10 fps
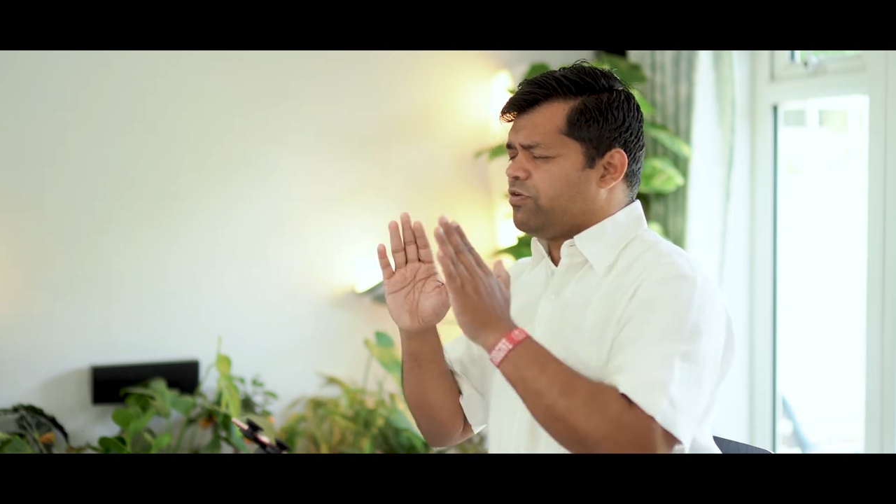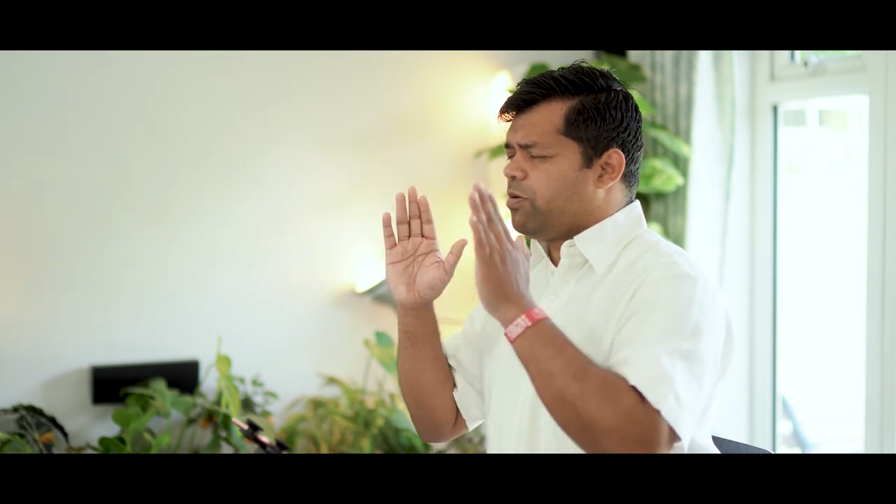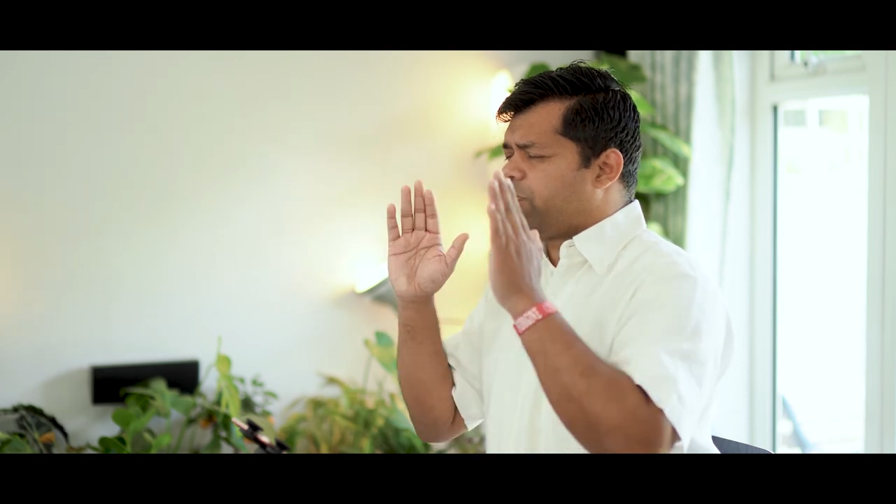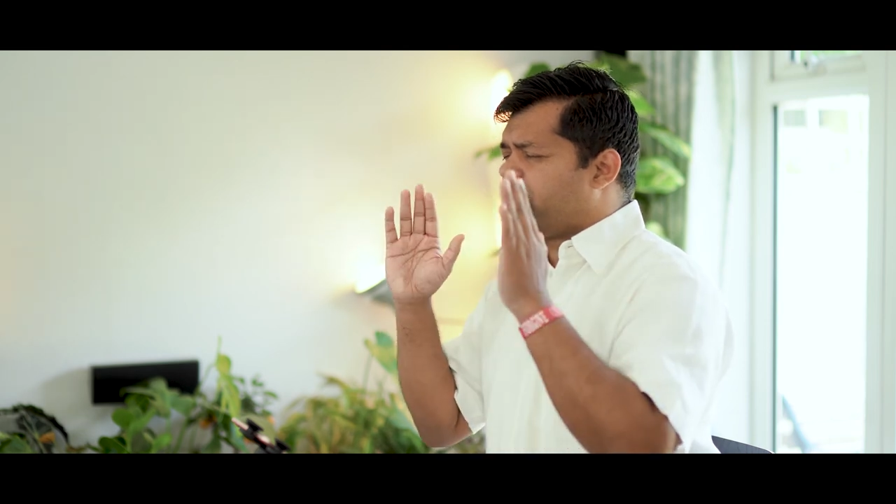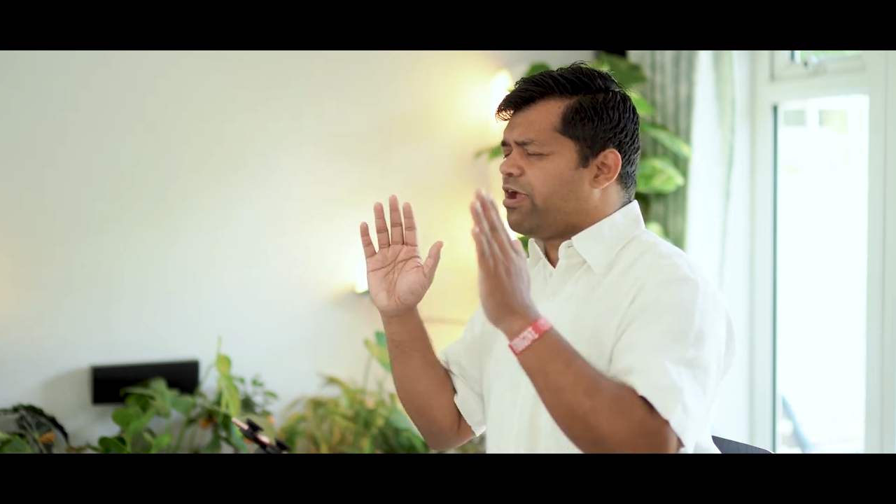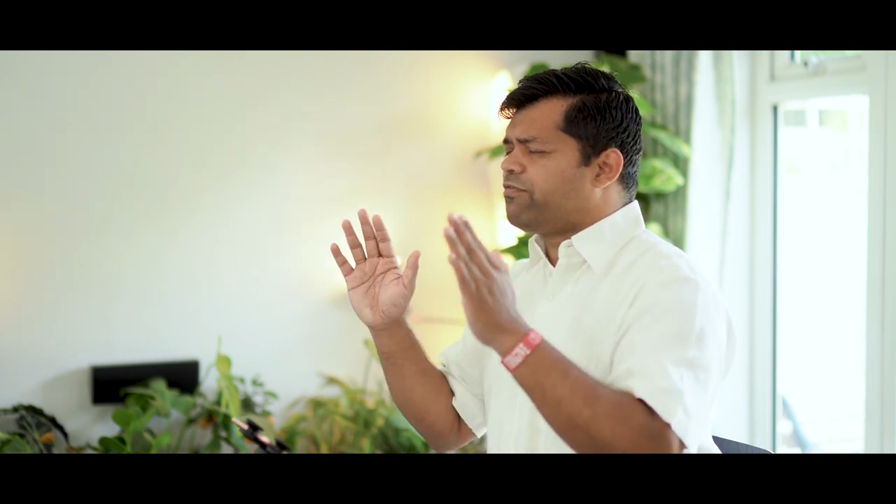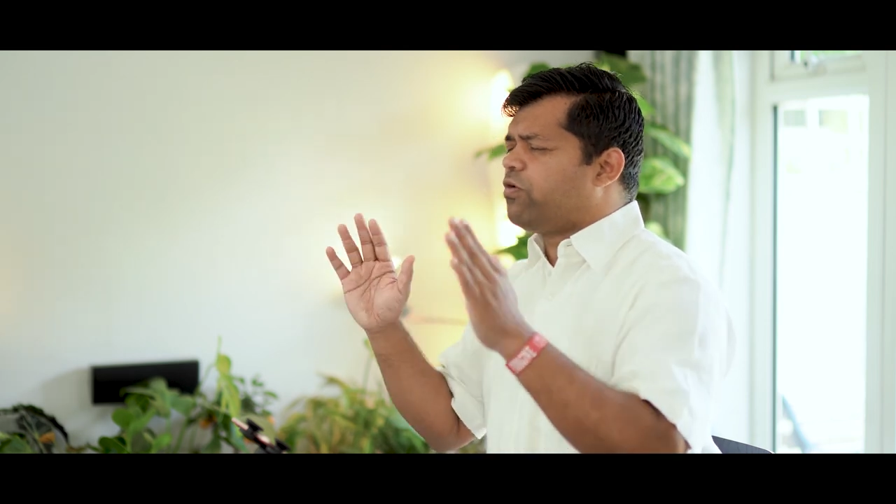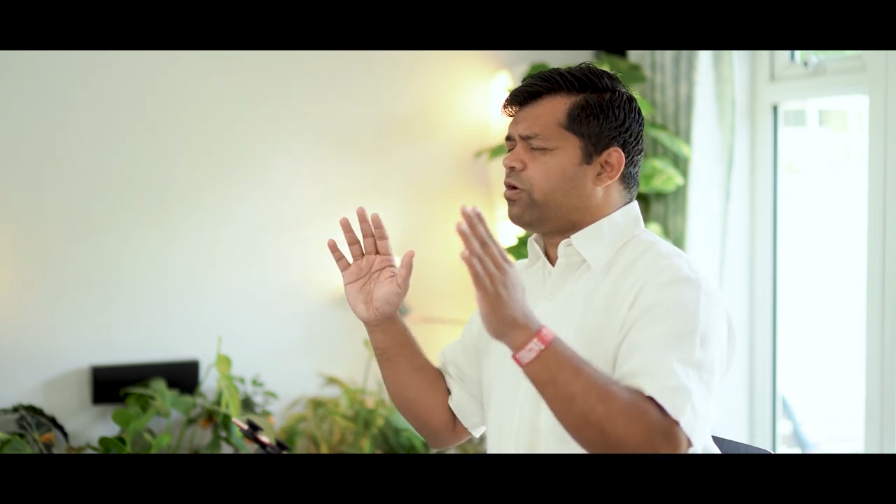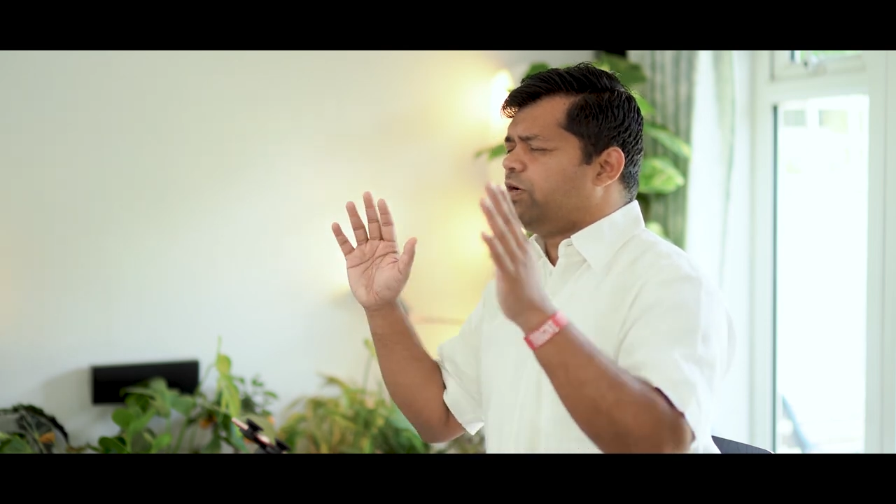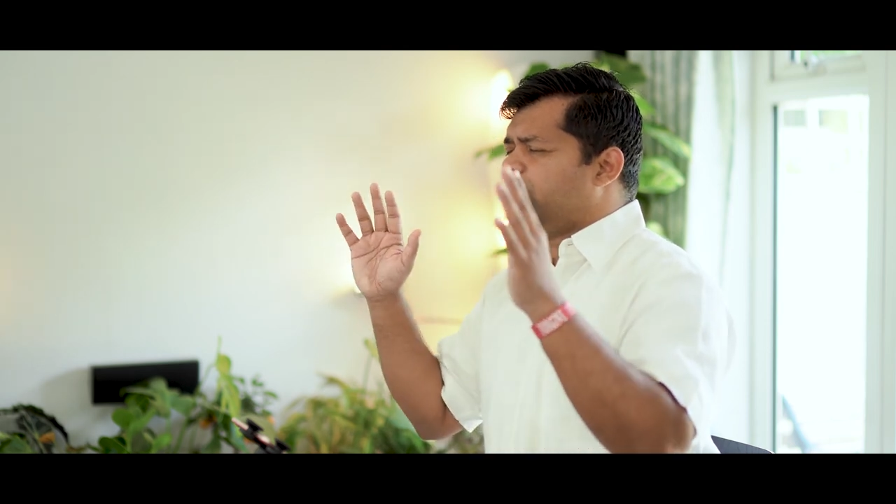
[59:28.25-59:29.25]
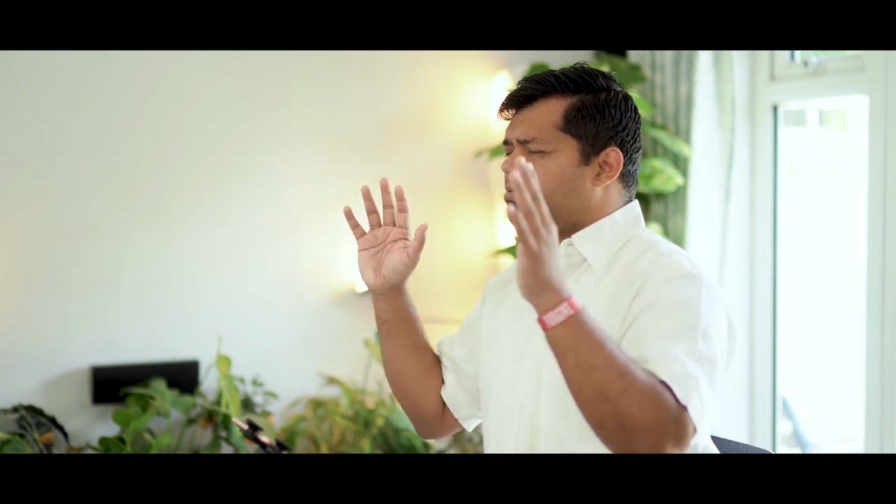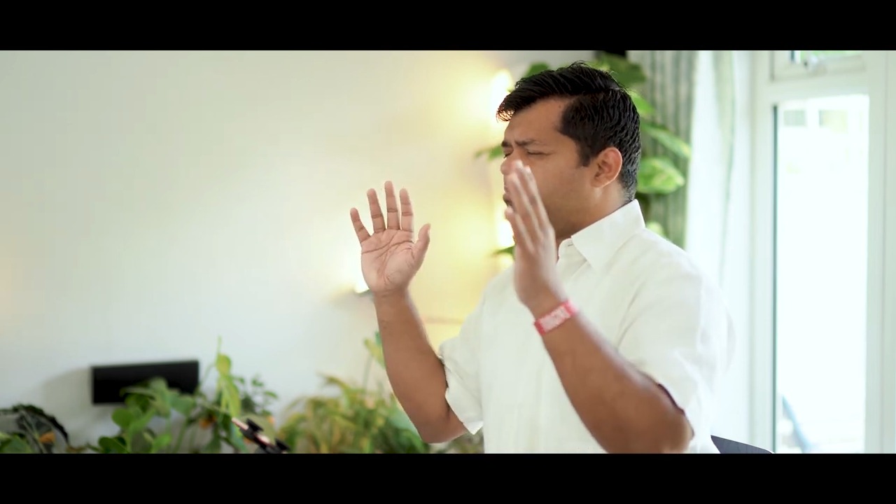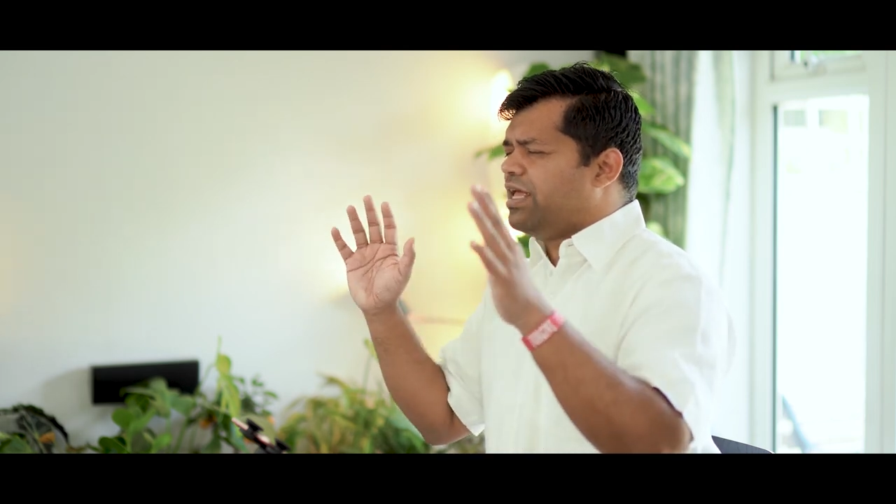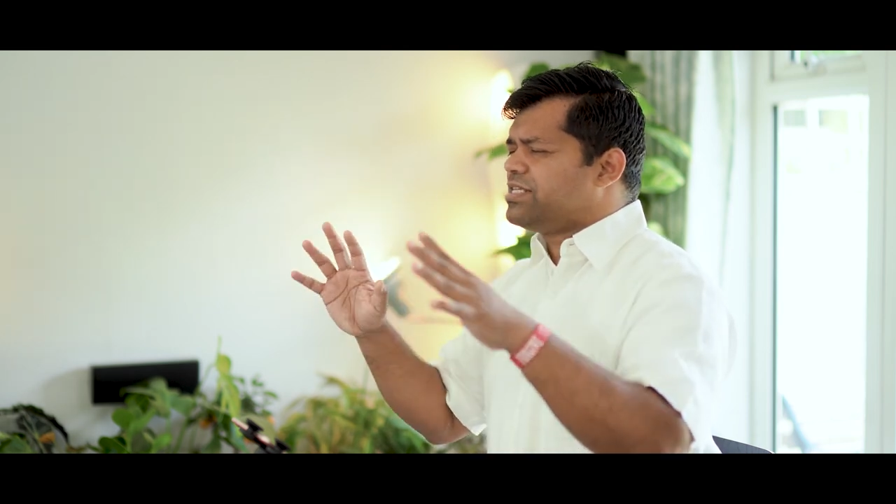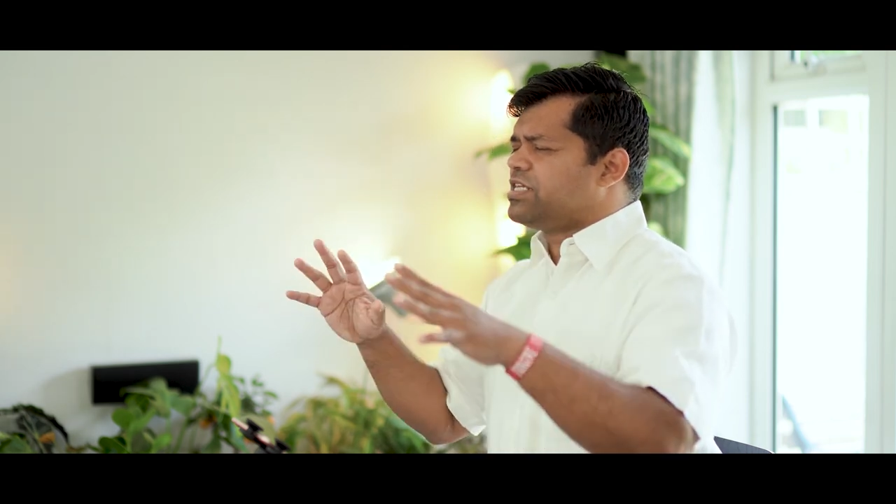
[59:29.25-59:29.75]
And we pray for
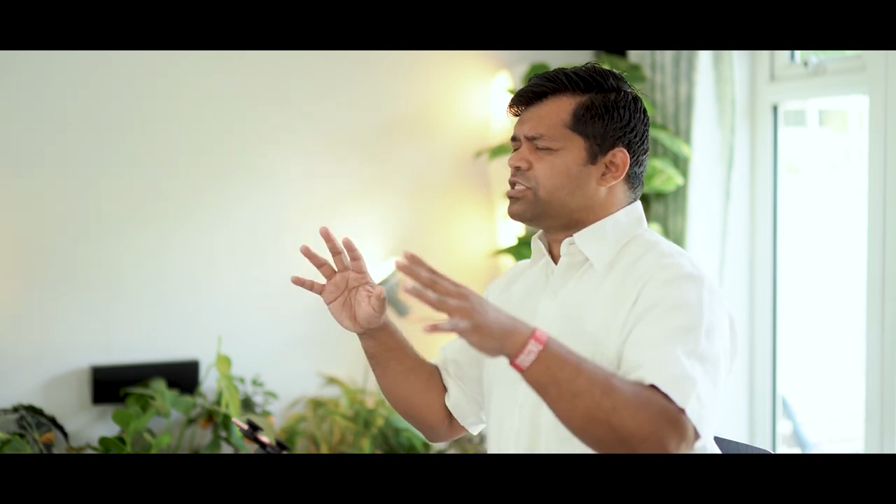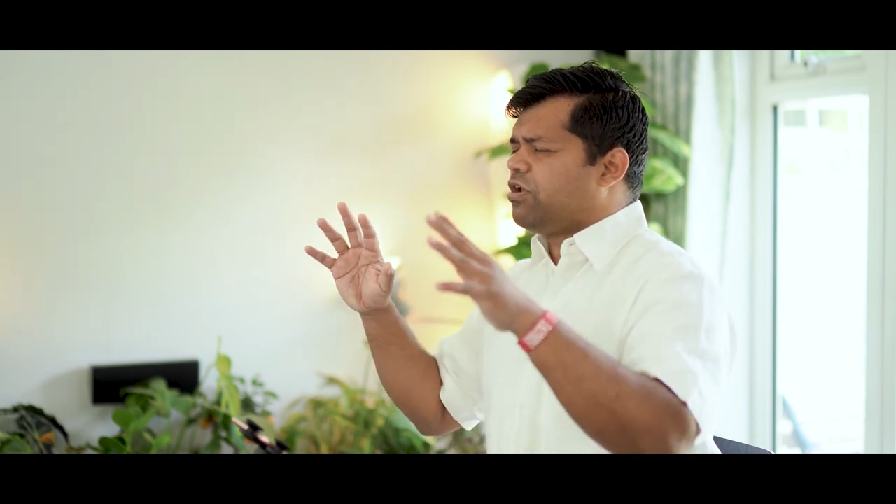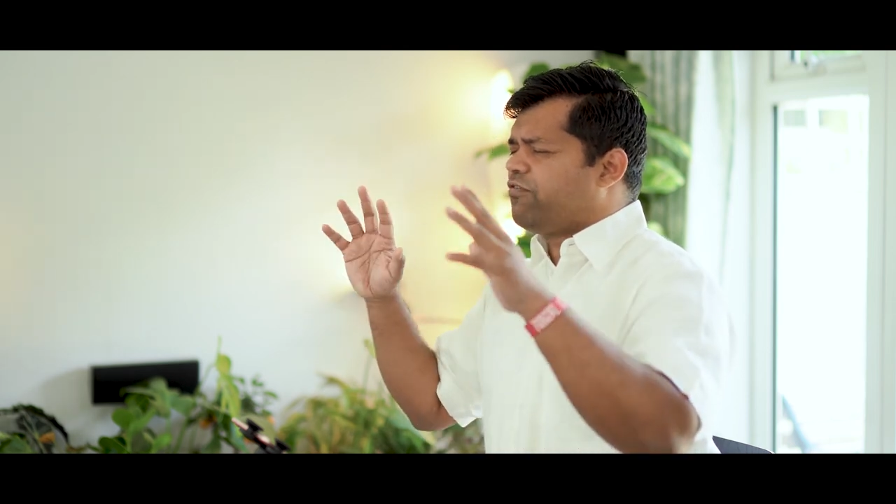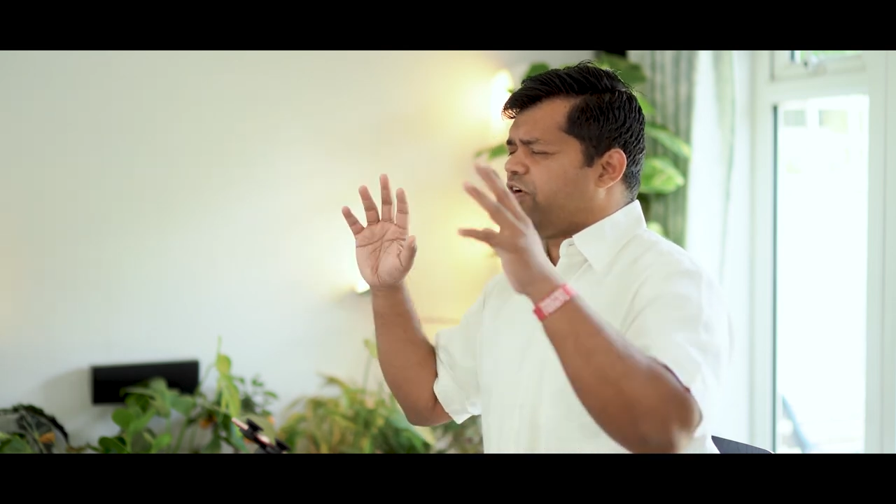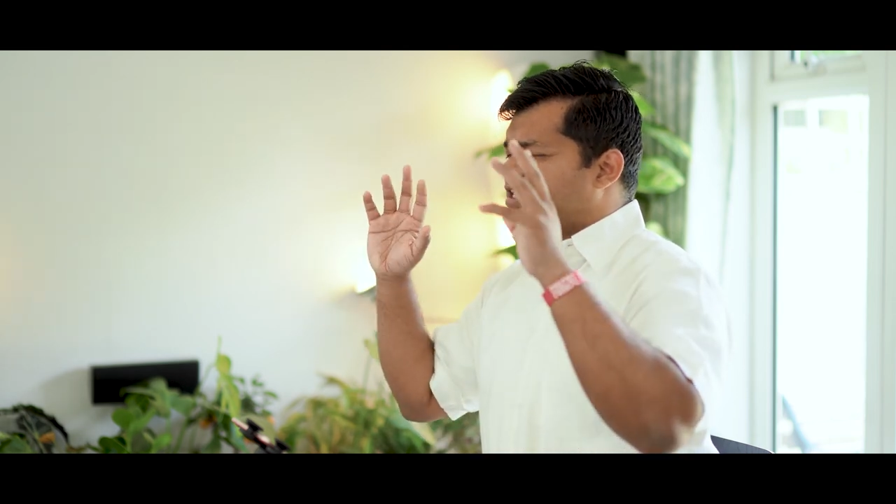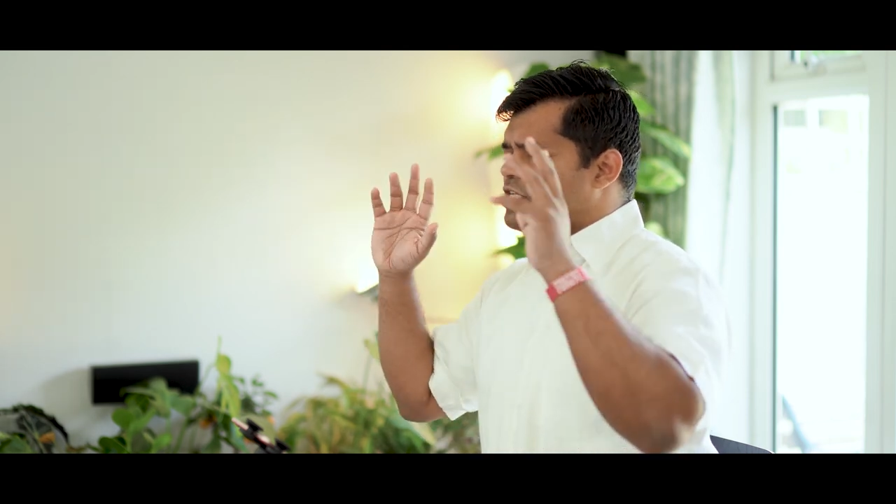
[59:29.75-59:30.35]
blessings, Lord, Father,